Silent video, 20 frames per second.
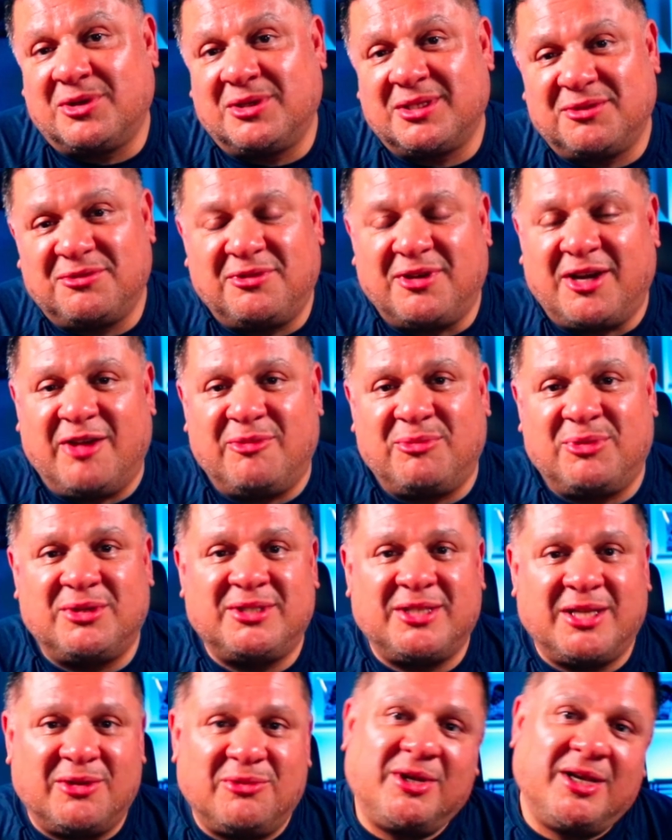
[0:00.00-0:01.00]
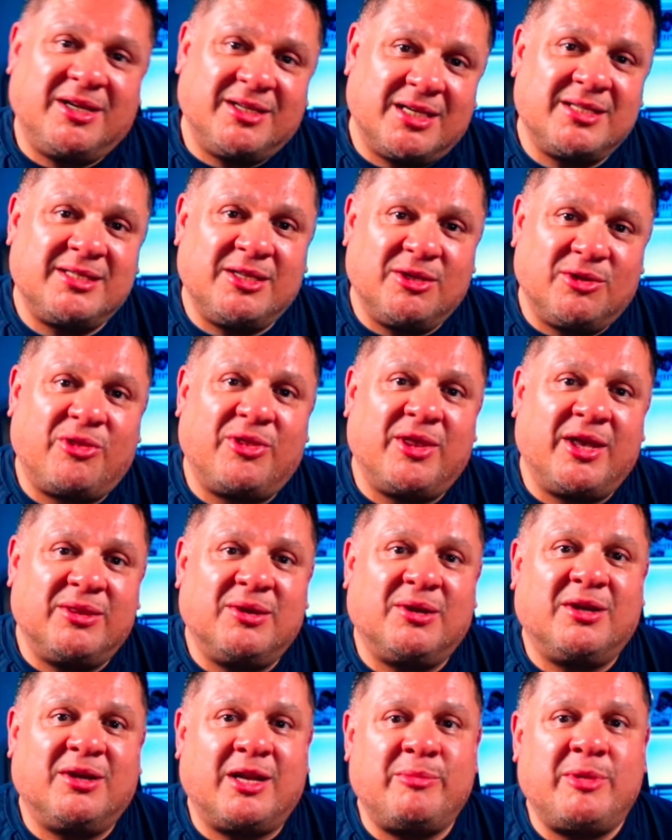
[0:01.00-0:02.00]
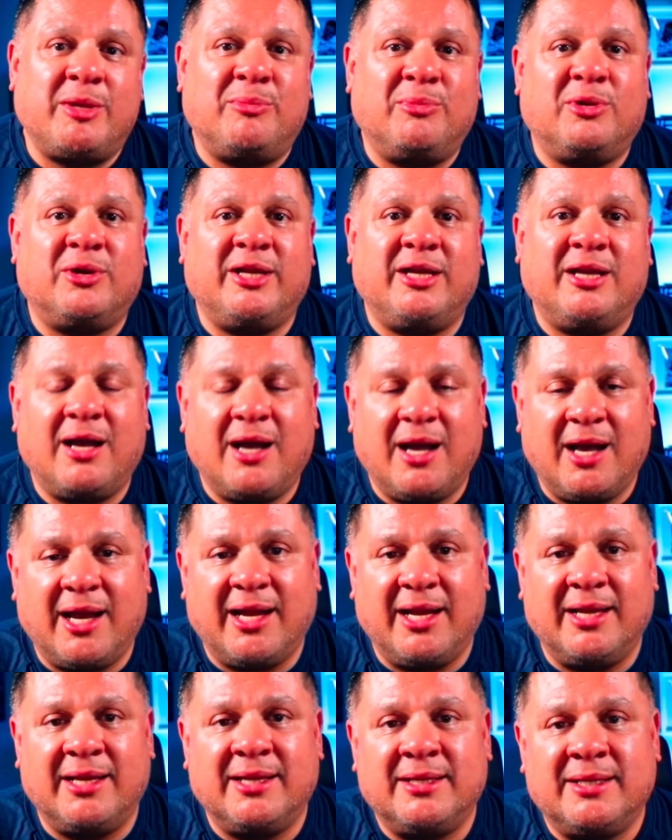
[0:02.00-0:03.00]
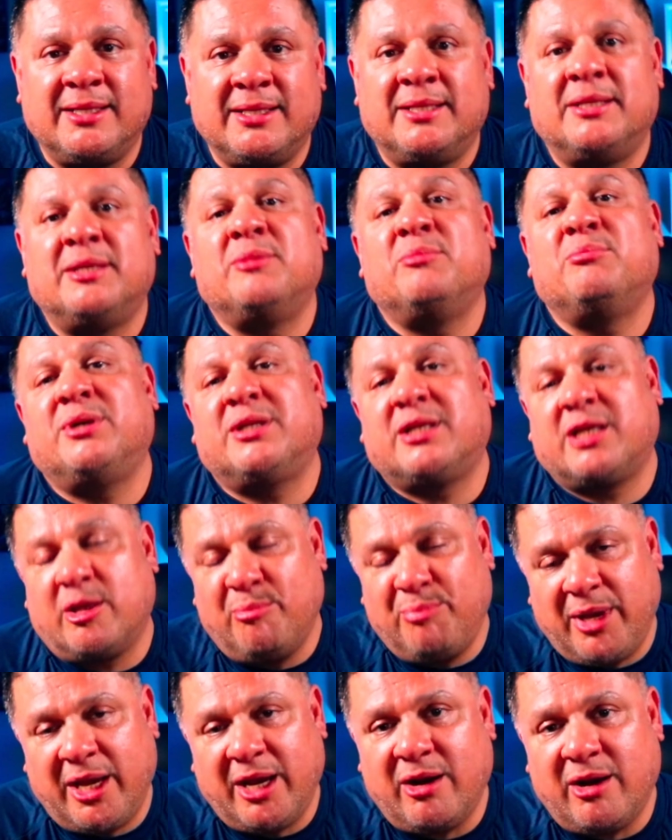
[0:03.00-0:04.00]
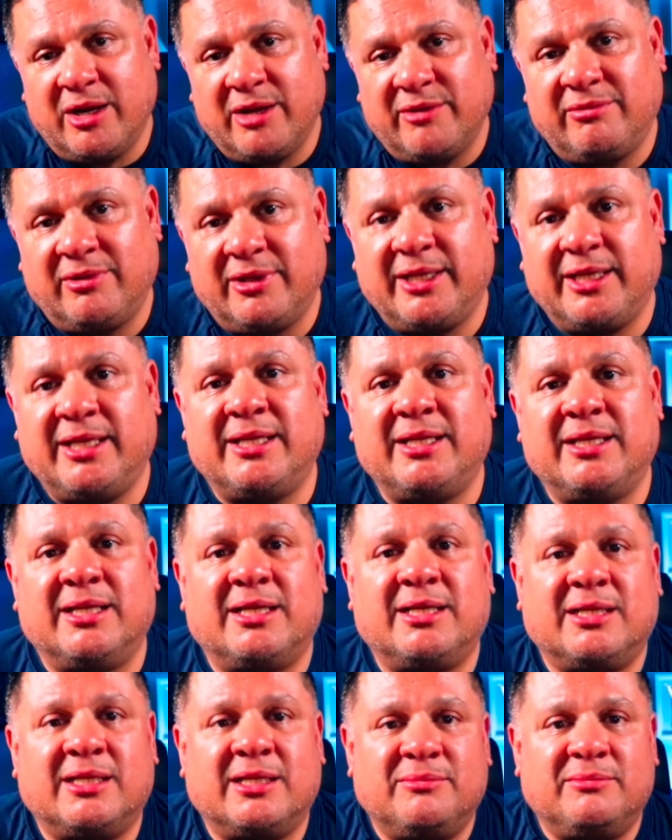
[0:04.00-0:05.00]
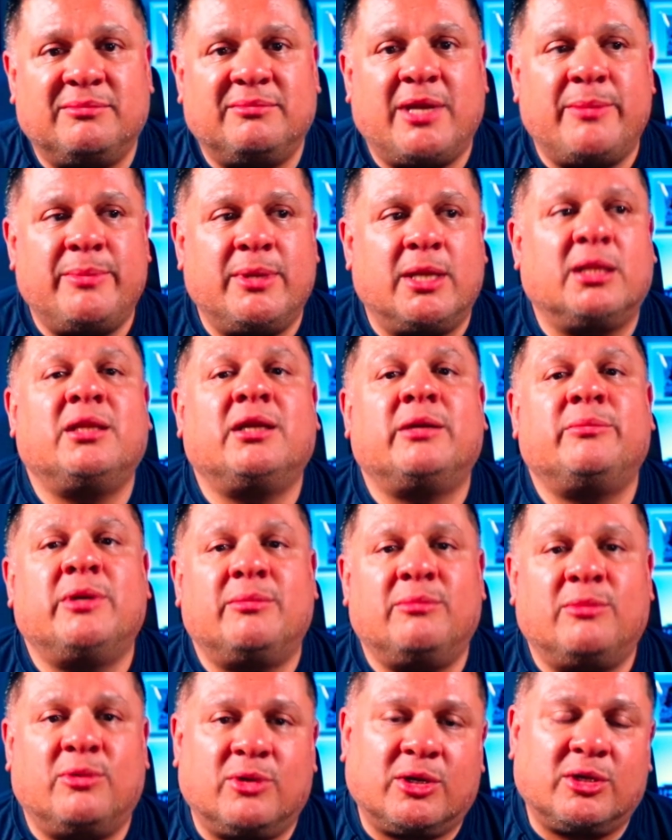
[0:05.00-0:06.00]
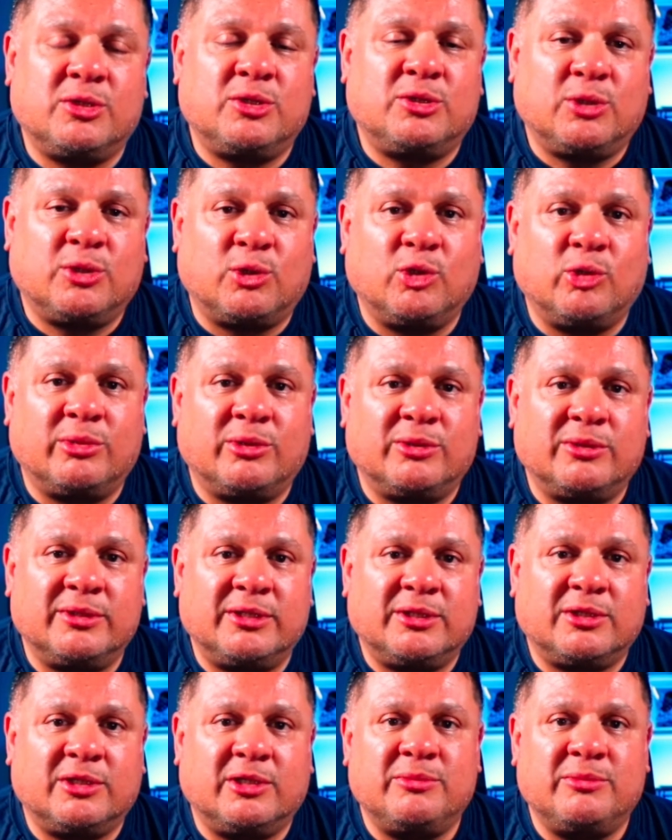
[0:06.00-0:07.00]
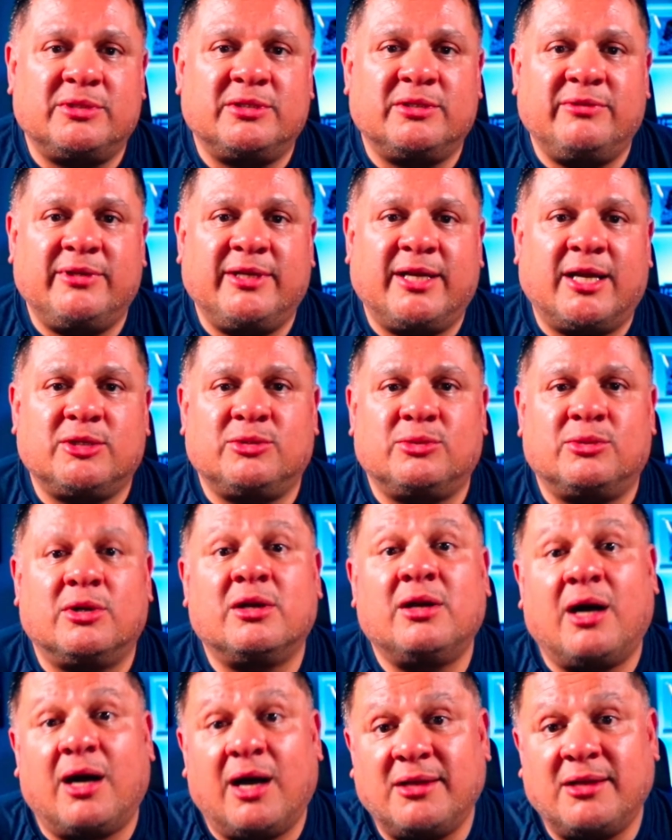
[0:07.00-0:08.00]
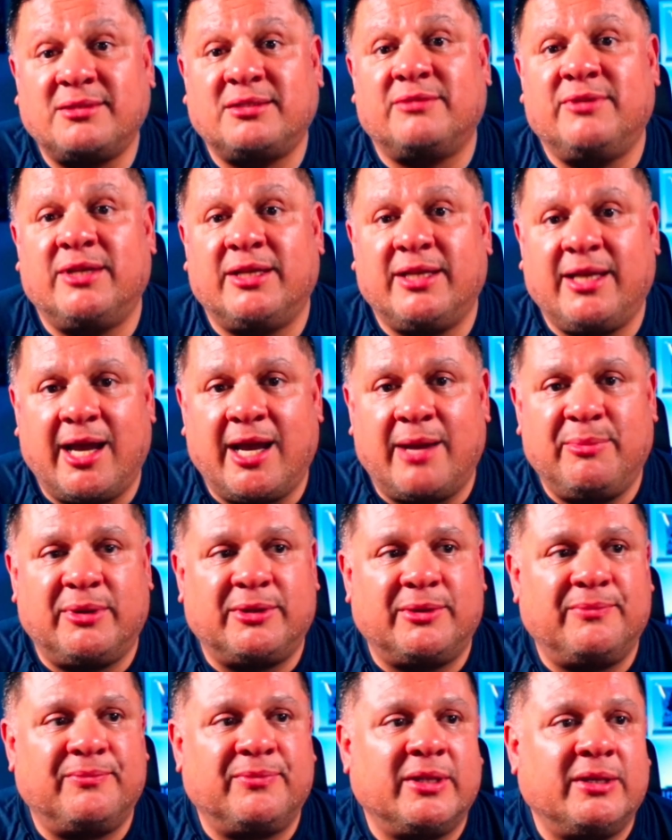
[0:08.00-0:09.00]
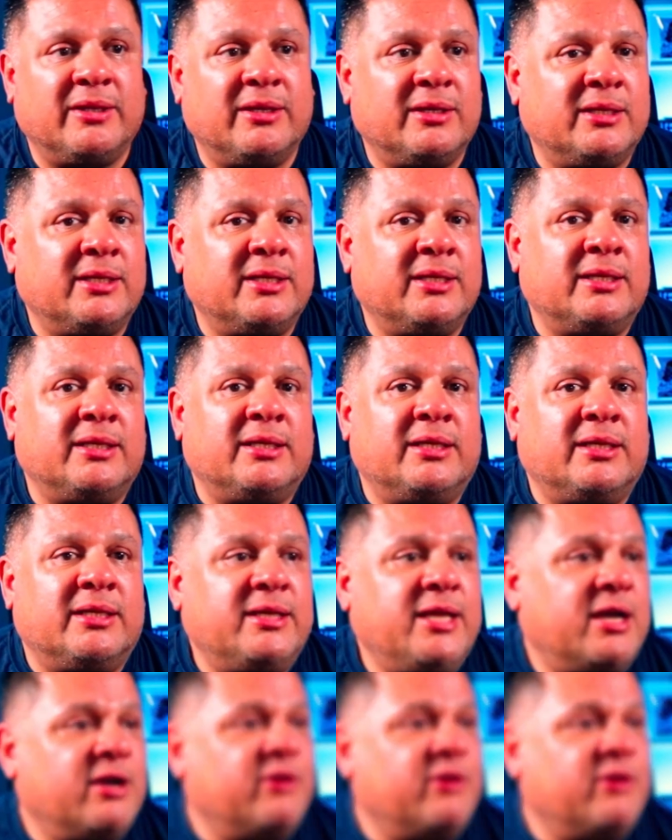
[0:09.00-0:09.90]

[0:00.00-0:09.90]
and 5% range. I still think they're going to be pretty high, but comparatively maybe a little bit more controllable in terms of the actual cost of the capital. Now, if